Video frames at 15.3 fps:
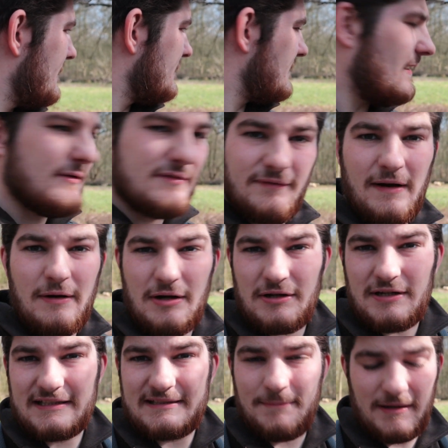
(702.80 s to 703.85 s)
So that was very
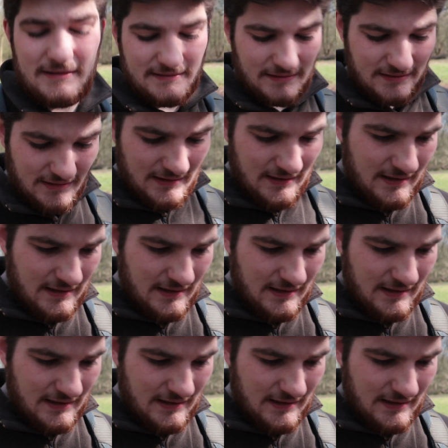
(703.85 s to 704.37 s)
unexpected.